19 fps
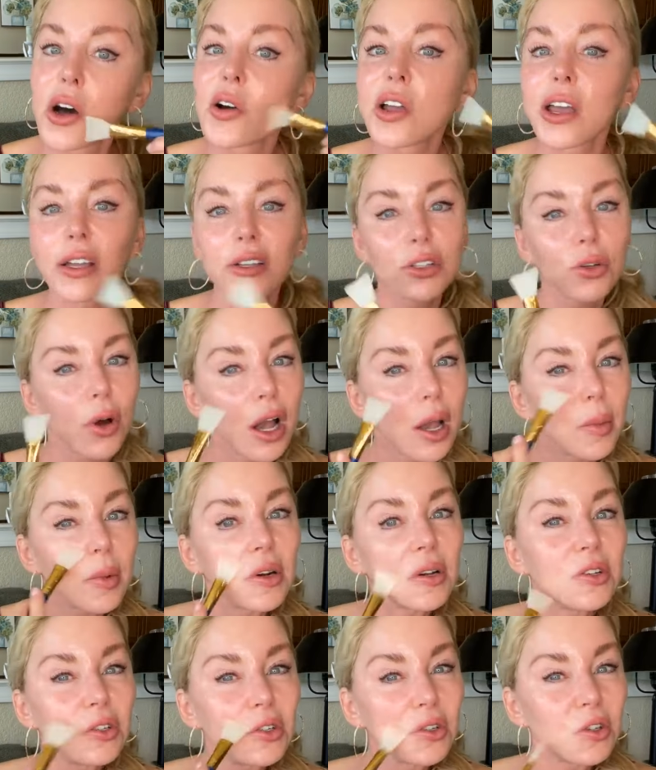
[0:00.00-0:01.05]
Okay, so I'm
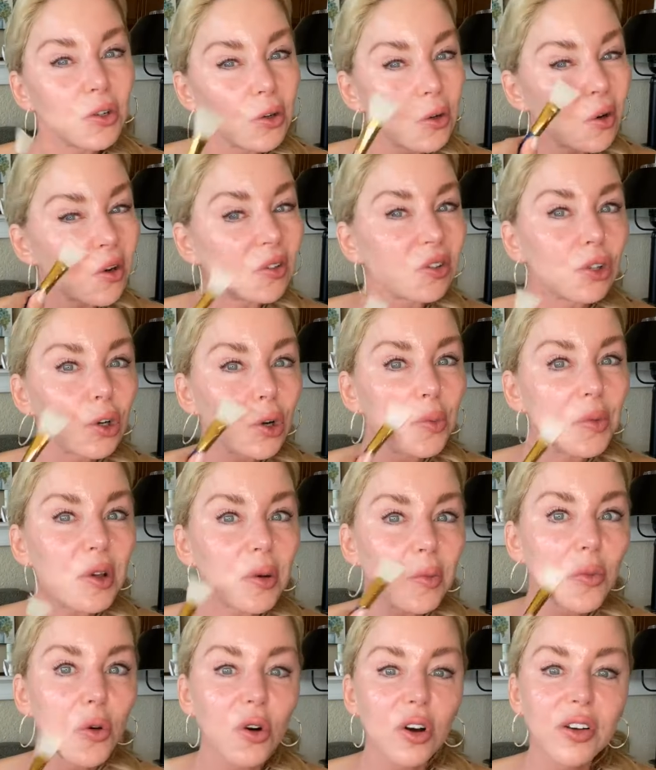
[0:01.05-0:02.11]
gonna do a little
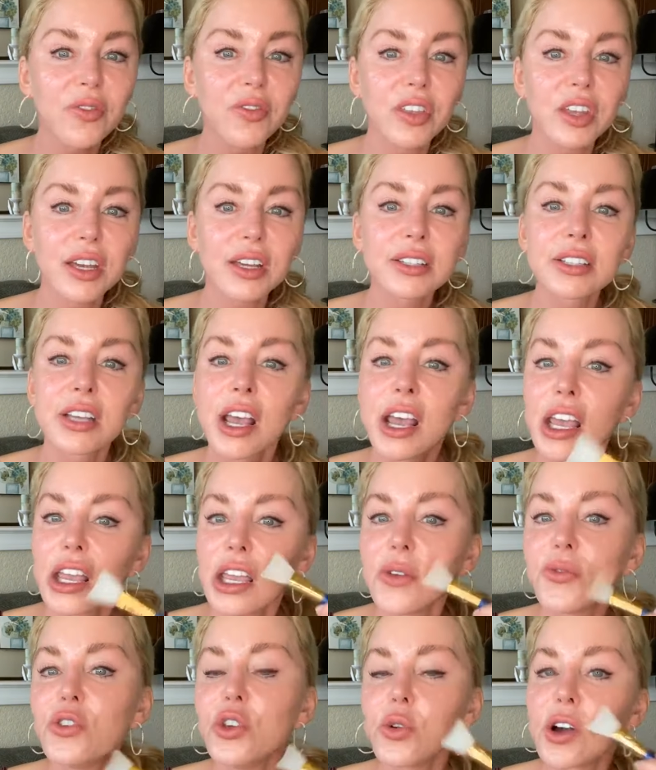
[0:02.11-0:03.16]
bit more of this.
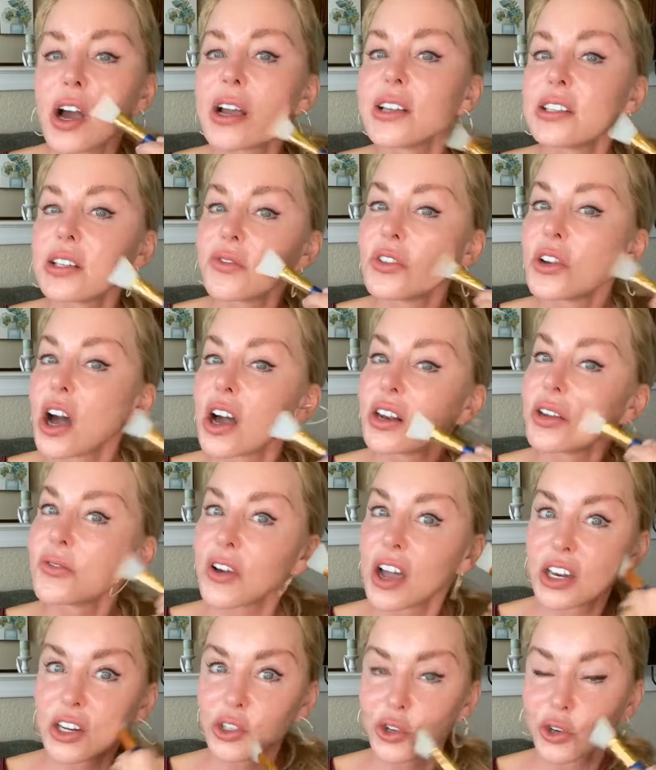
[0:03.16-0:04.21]
If you guys have not
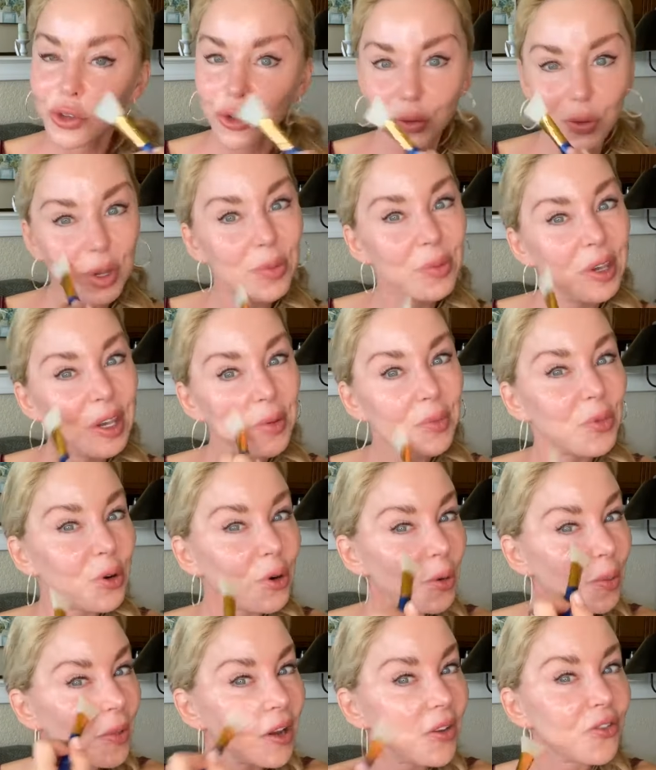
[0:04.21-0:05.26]
invited your three
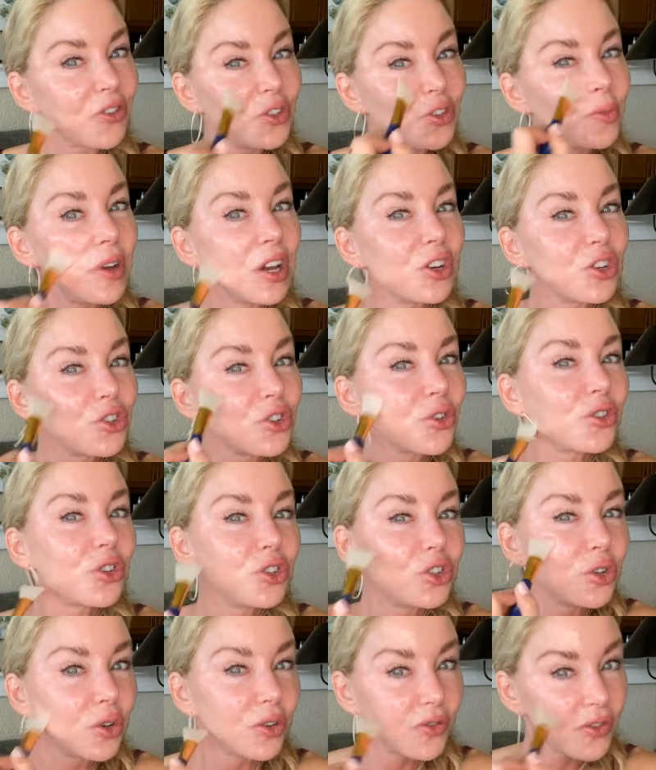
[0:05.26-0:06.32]
people, make, make sure
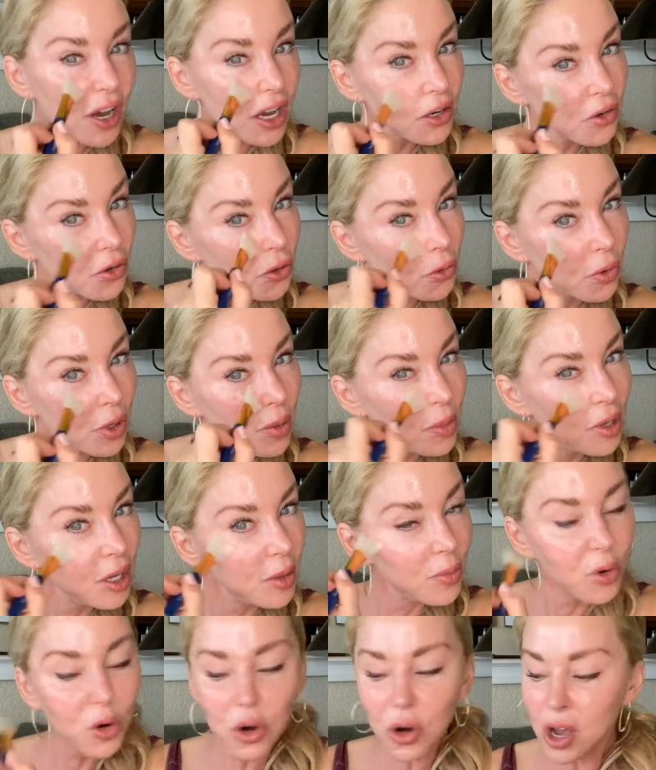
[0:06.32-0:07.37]
that you invite your three
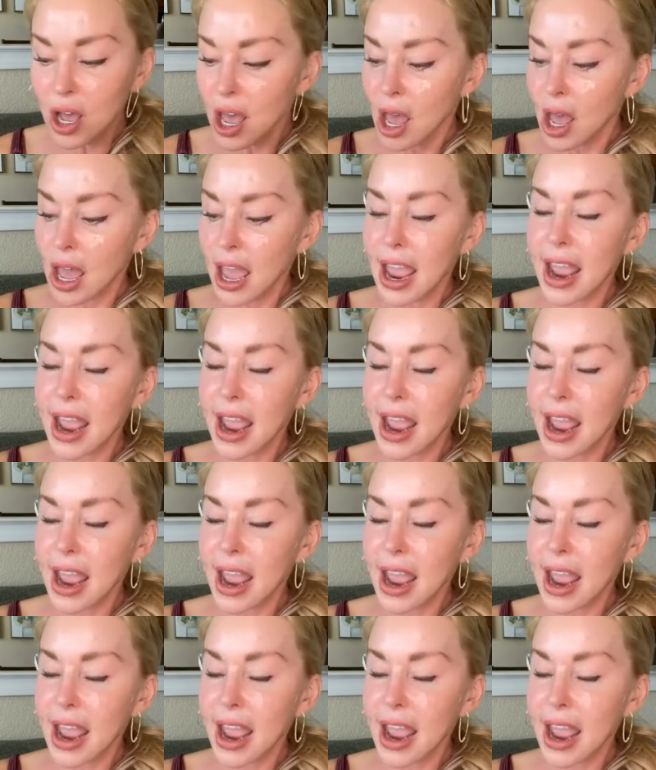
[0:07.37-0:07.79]
people.